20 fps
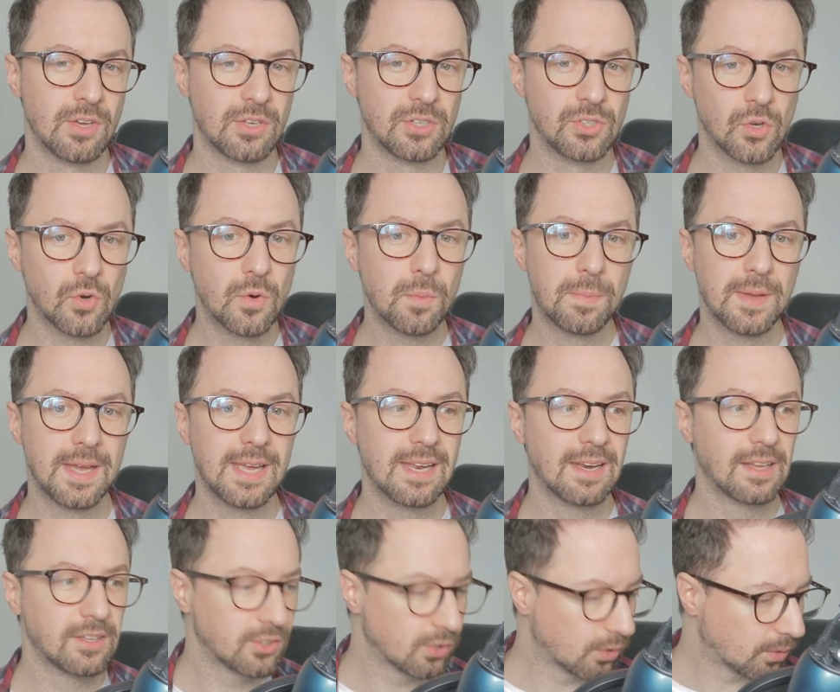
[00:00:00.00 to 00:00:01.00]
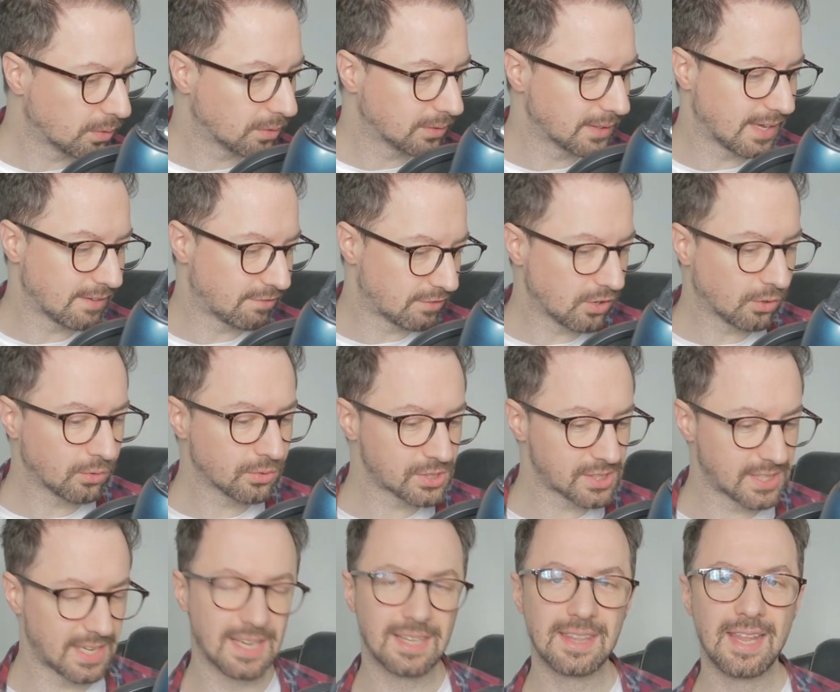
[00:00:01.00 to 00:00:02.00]
You'll be, you'll, if you're
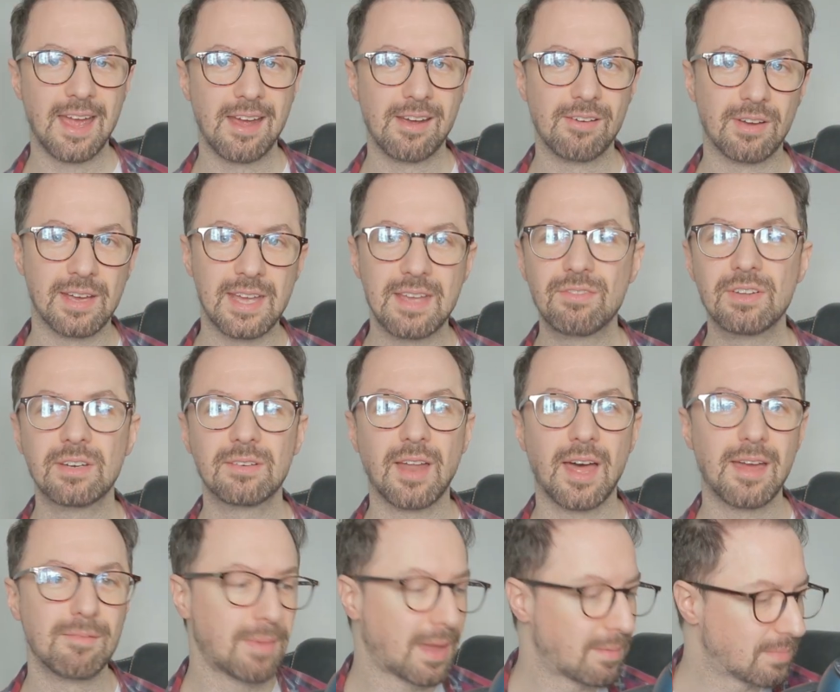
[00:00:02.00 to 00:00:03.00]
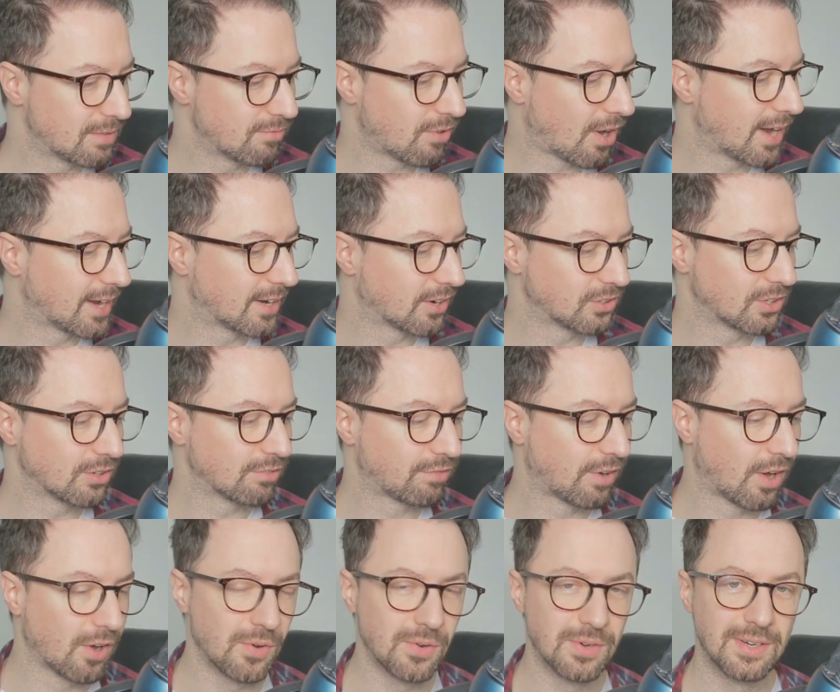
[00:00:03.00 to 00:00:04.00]
sitting there, even like maybe writing on your
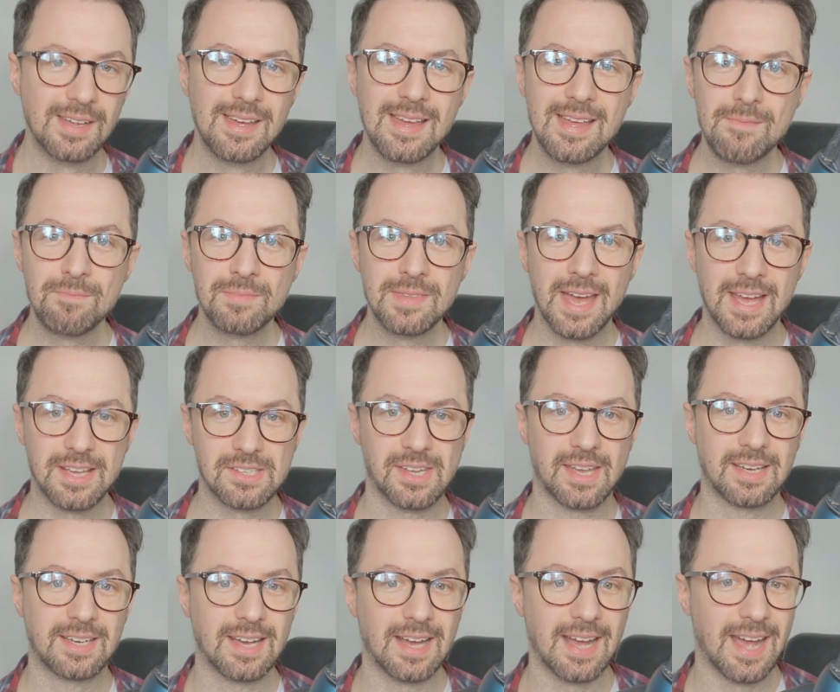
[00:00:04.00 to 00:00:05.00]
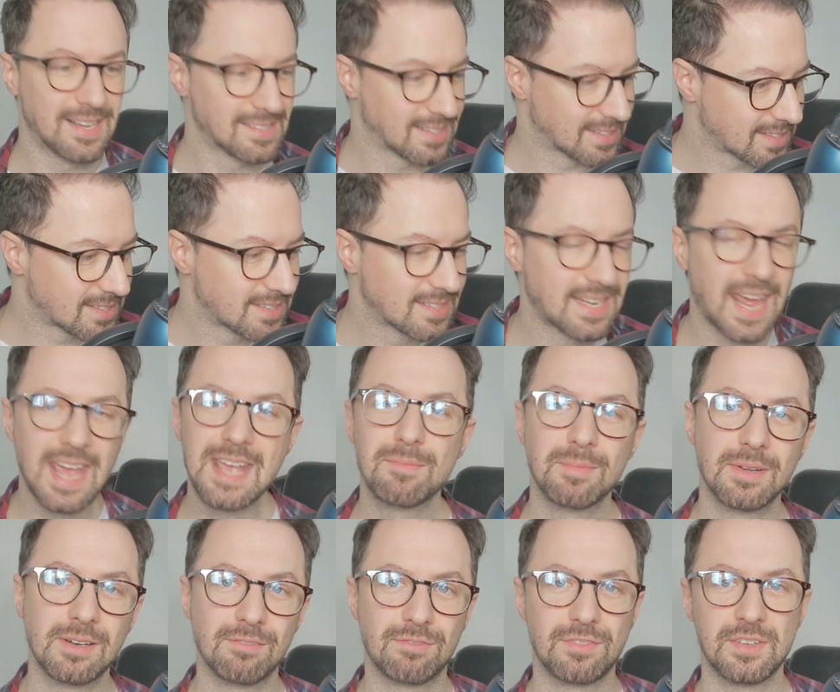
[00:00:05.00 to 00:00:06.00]
phone as like a, as a
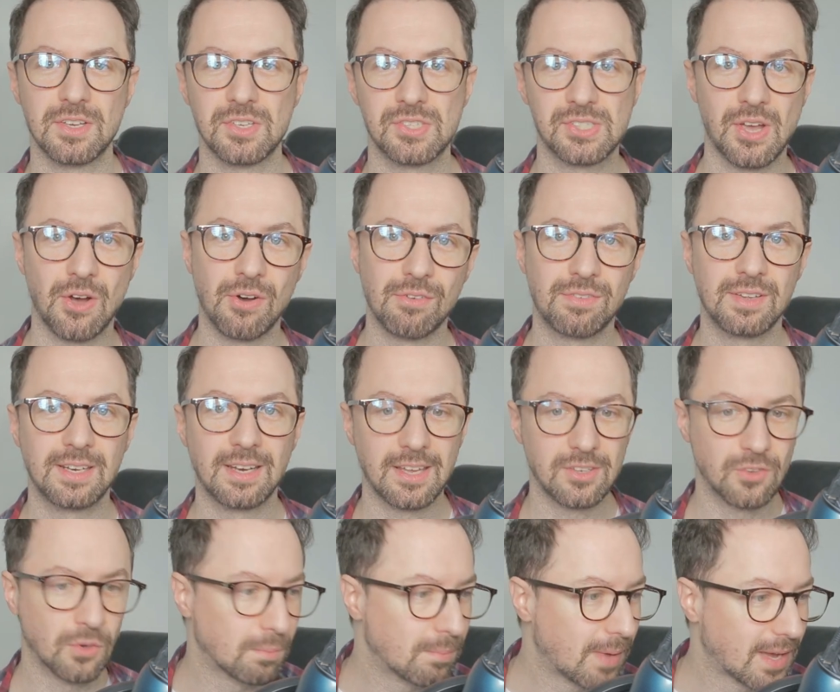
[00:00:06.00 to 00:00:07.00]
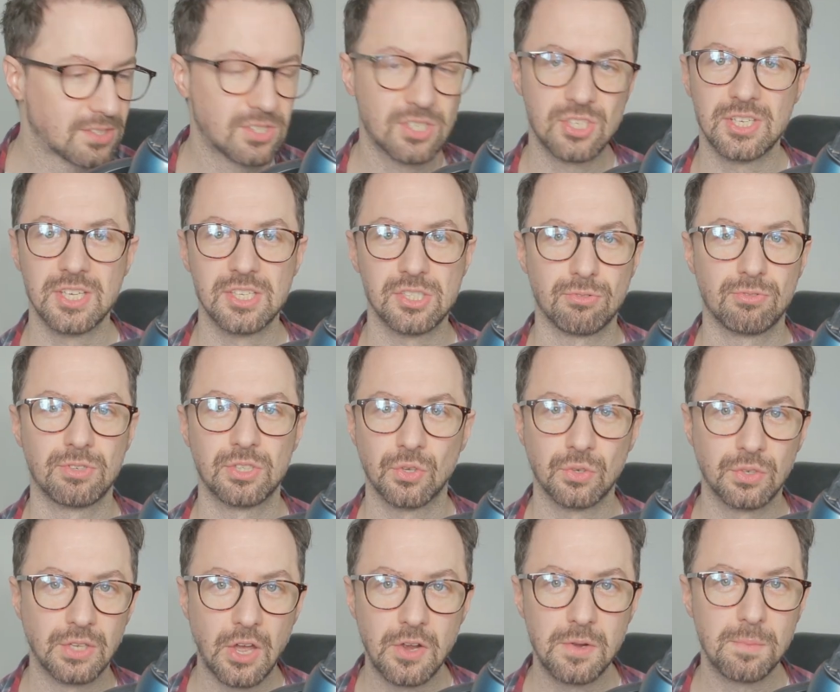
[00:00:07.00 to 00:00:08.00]
statement for yourself in like your messages or in
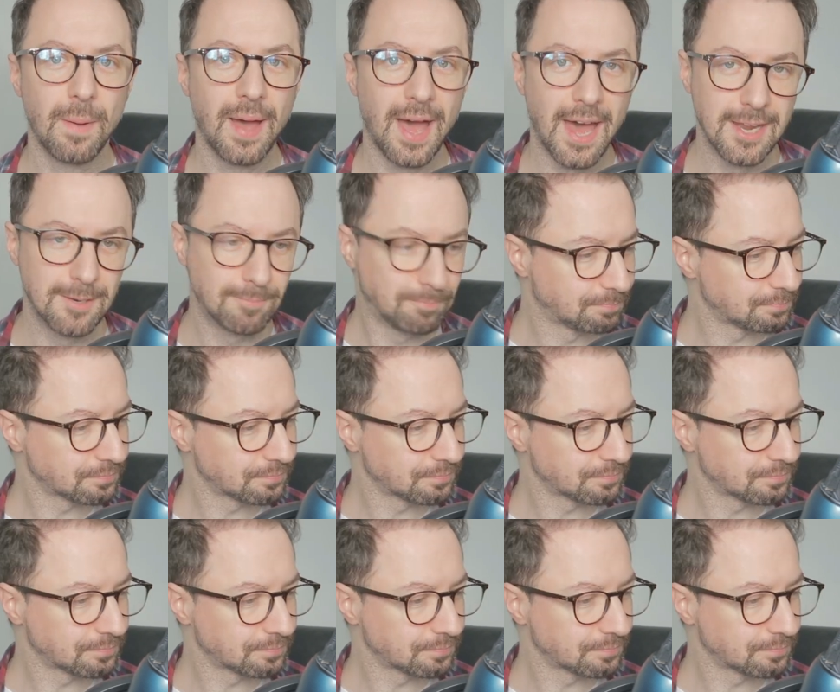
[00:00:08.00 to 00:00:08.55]
your notepad,